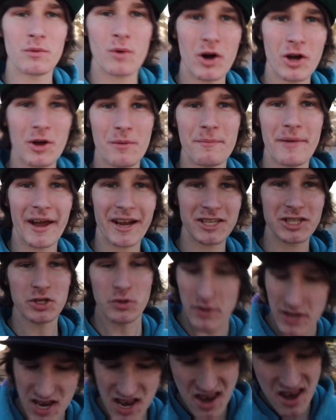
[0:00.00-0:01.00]
Welcome back
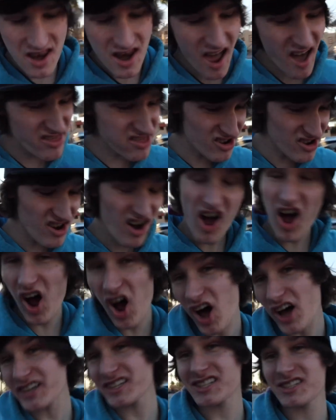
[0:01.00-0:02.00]
to another
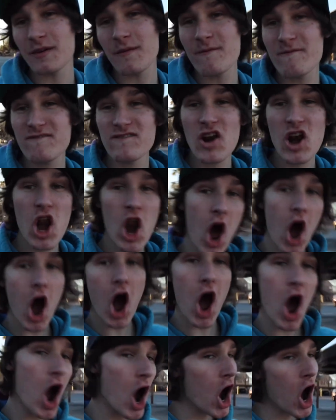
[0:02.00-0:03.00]
awesome
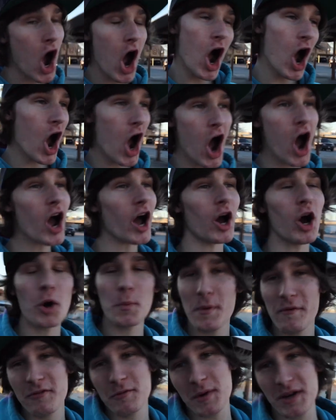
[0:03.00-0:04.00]
vlog. I
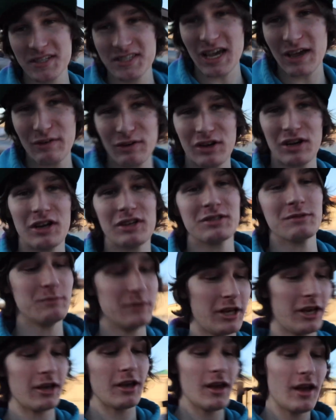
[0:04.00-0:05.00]
hope everybody's having an
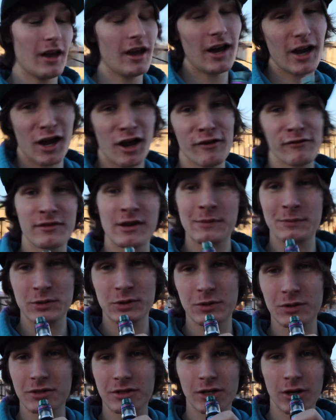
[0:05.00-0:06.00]
awesome day. I got vape
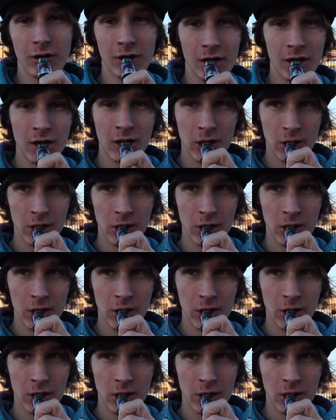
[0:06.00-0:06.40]
juice, so